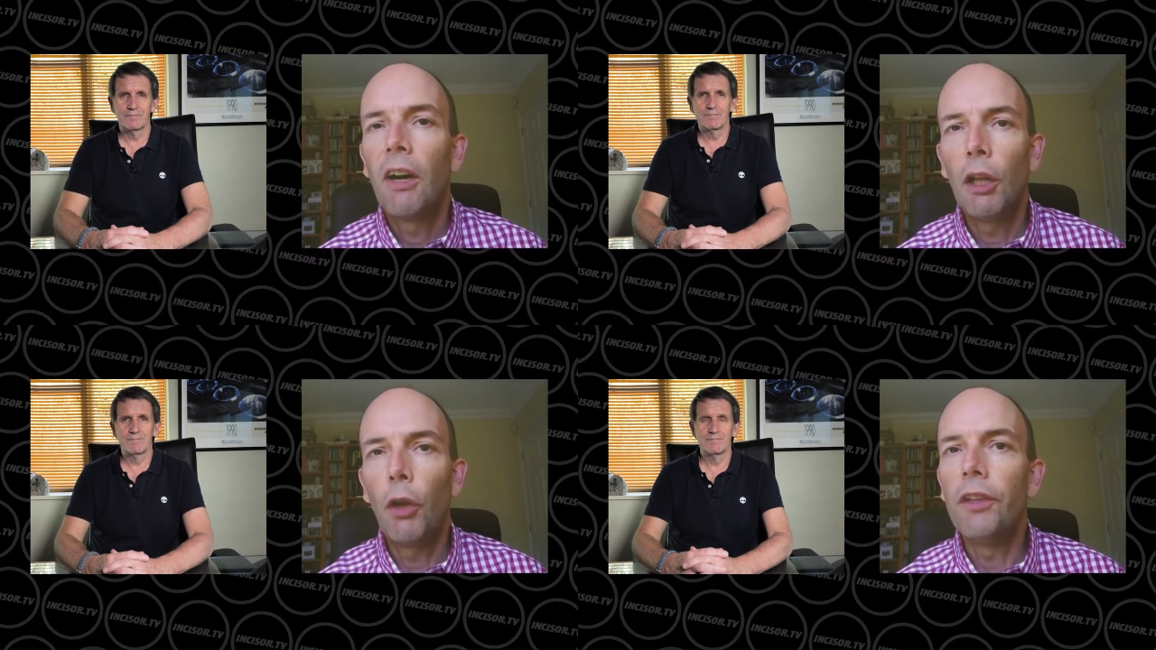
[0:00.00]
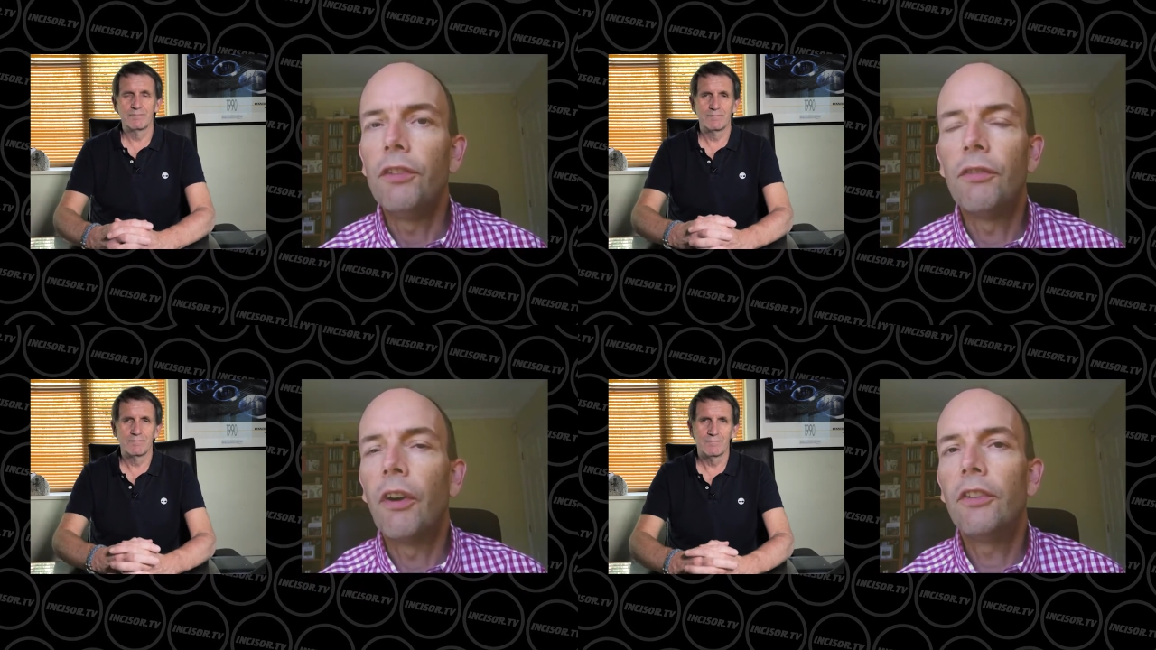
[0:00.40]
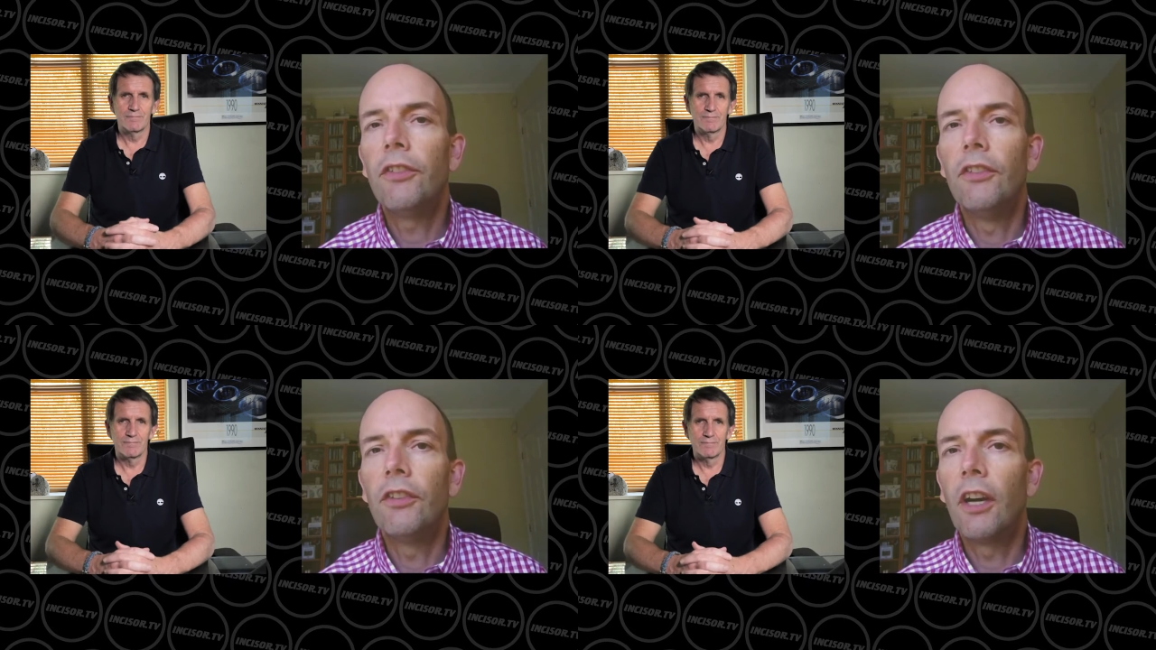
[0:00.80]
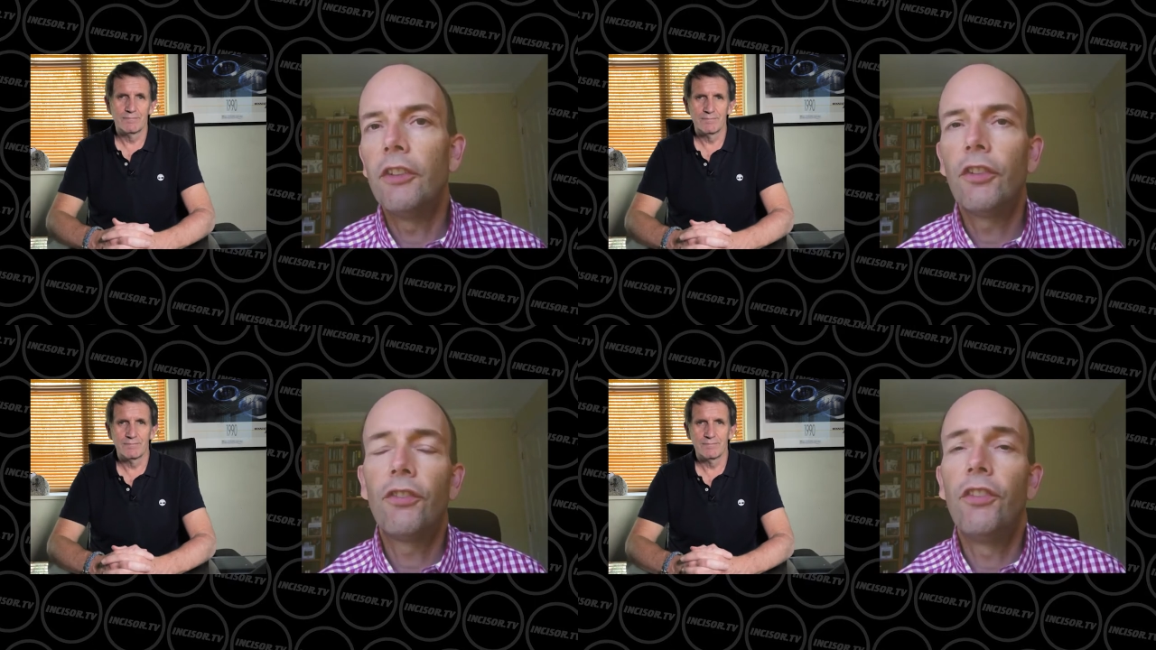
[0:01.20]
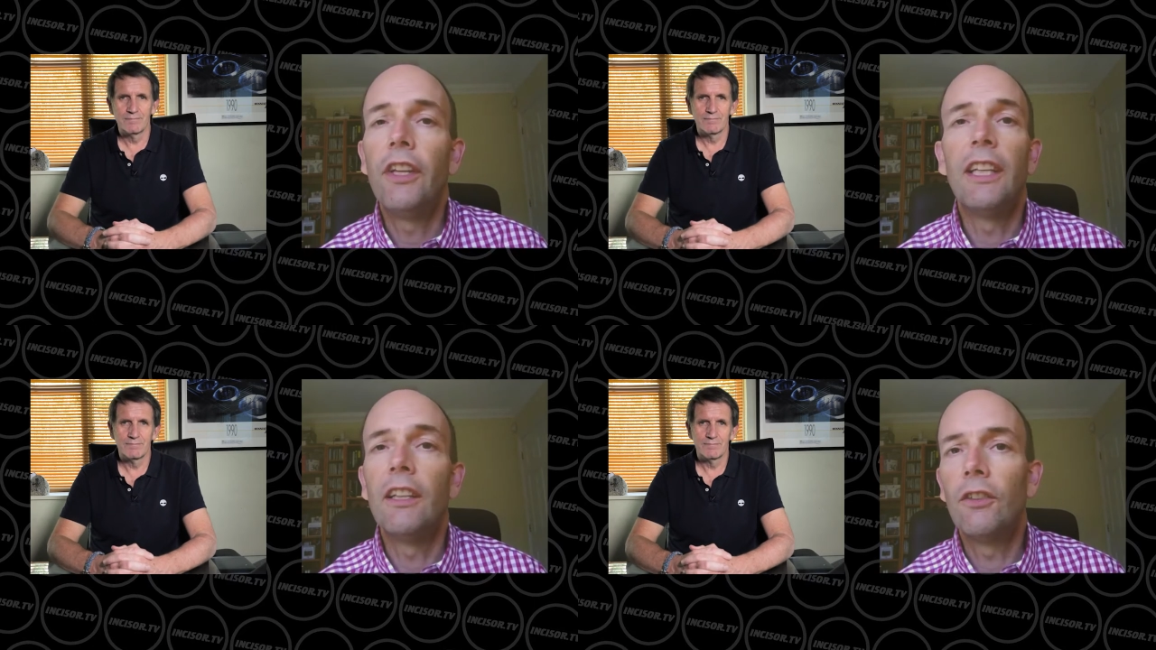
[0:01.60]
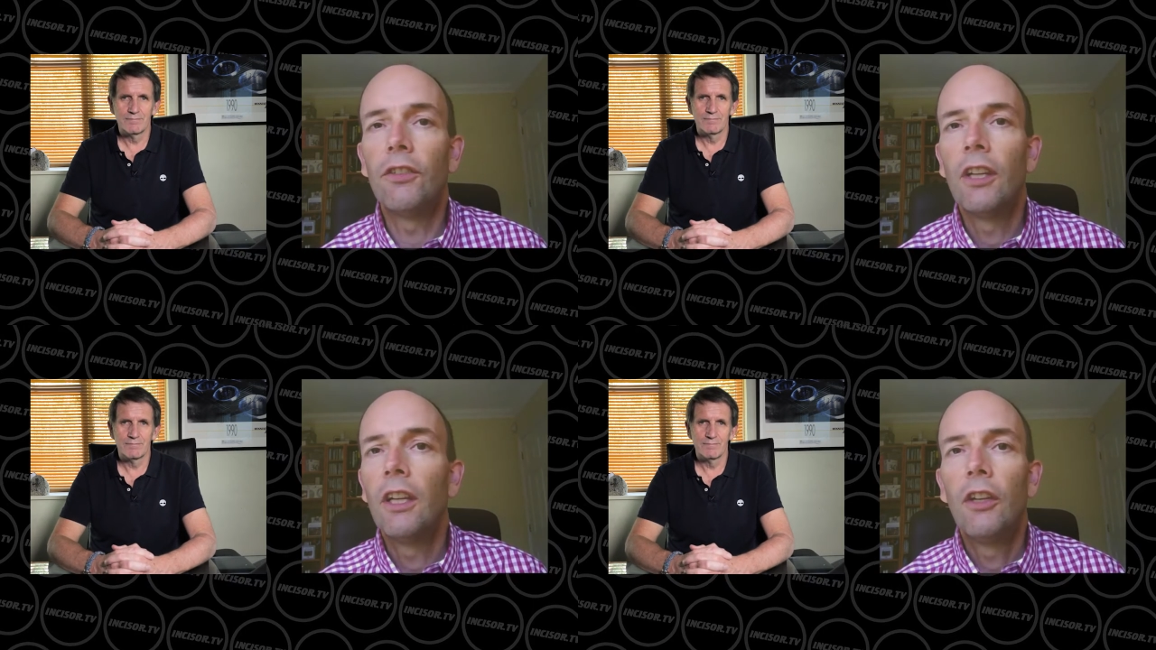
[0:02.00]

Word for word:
Speaker 1: a lot of these devices are just things,